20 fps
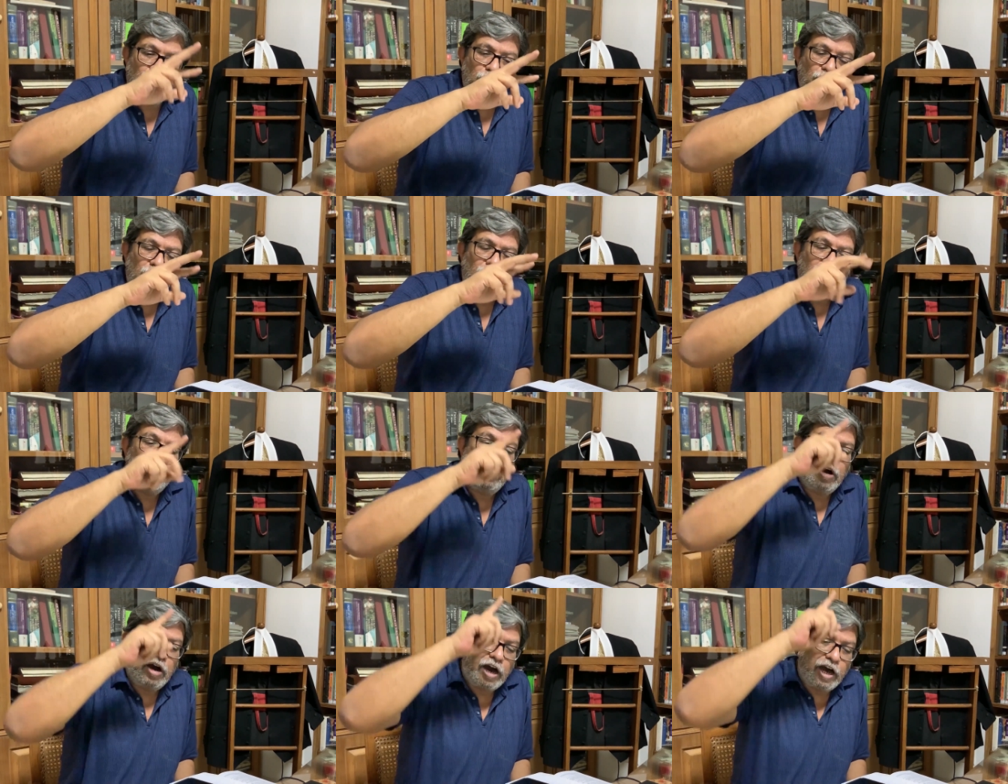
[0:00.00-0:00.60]

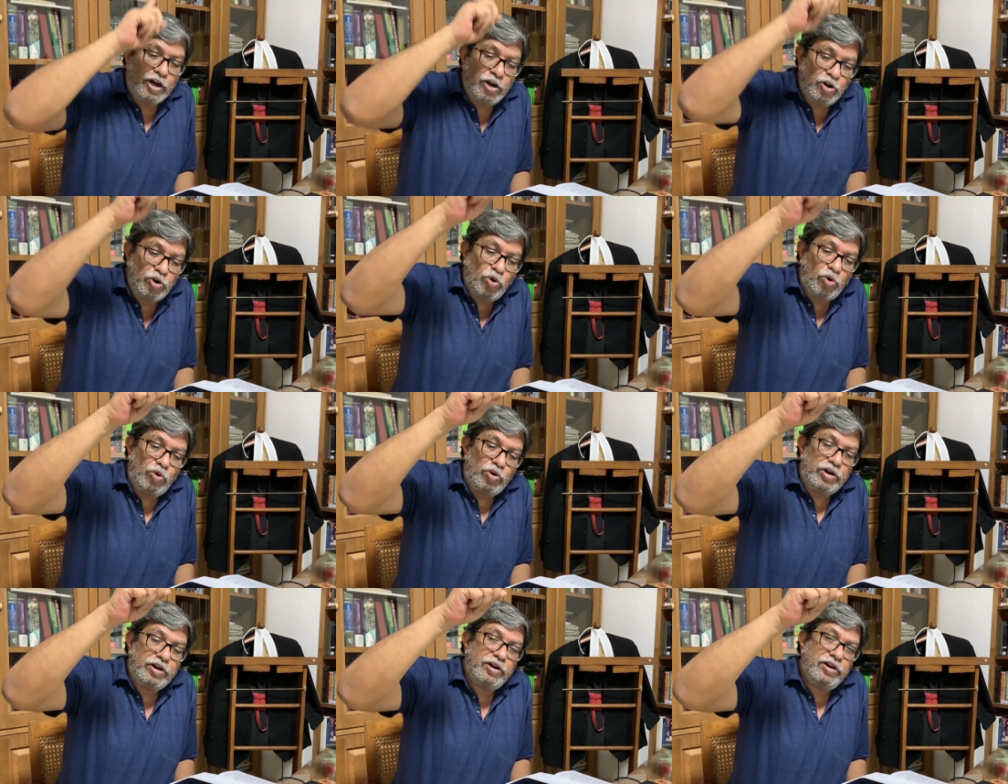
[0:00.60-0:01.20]
to
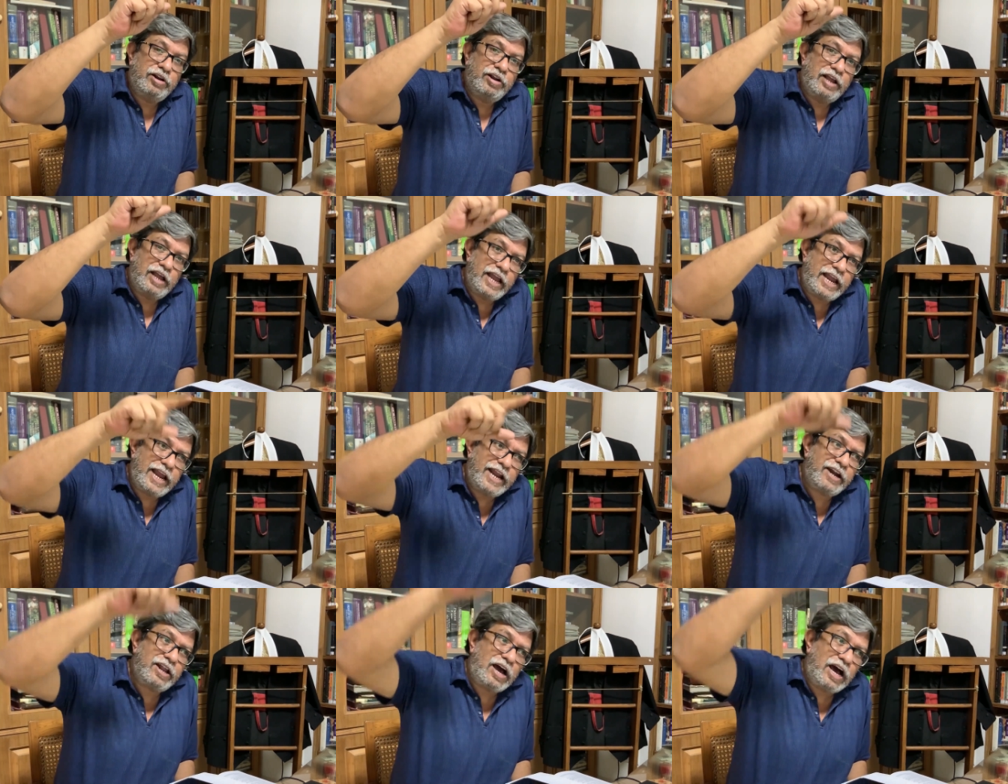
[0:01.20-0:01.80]
unknown
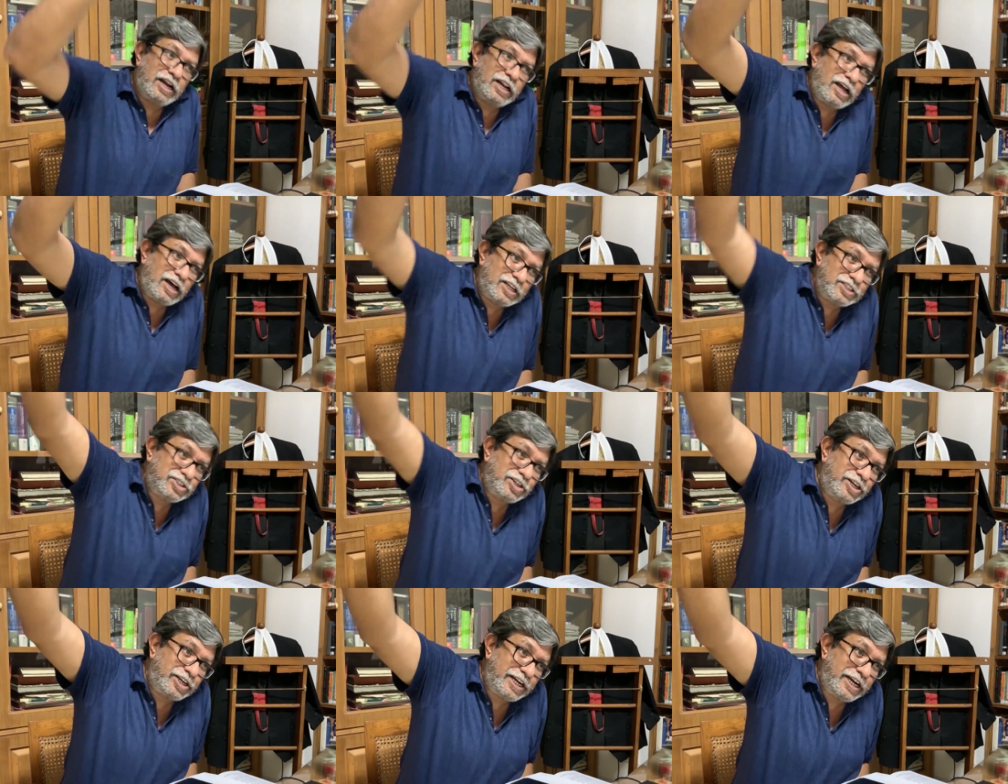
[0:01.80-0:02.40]
and
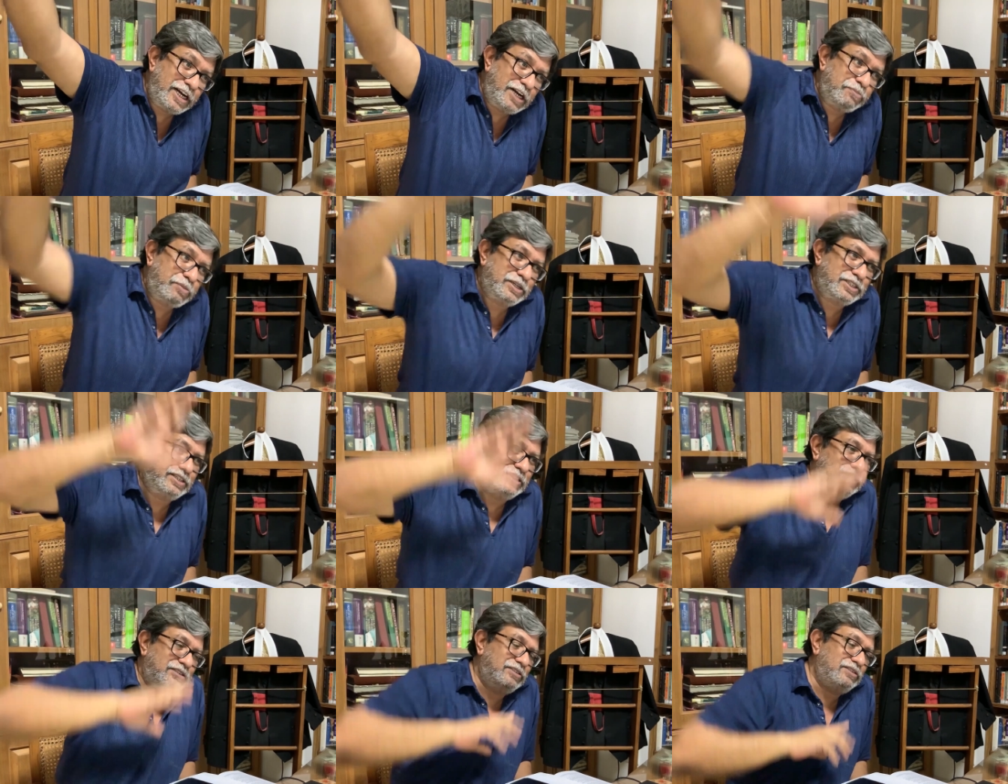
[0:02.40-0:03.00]
unascertained
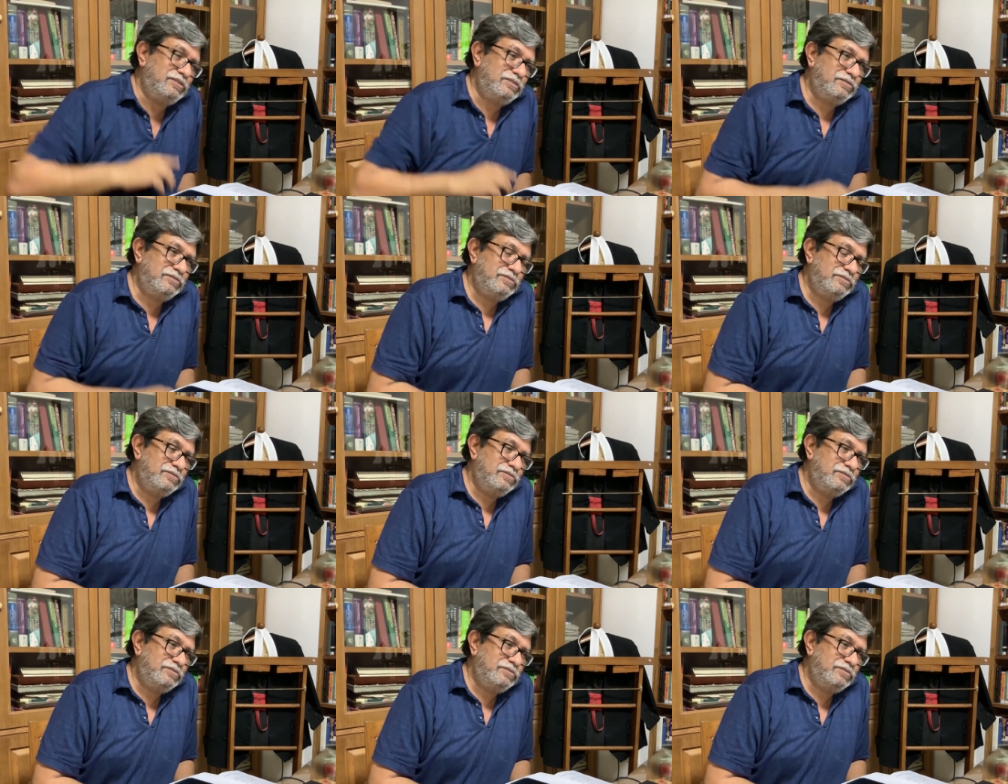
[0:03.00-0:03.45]
persons.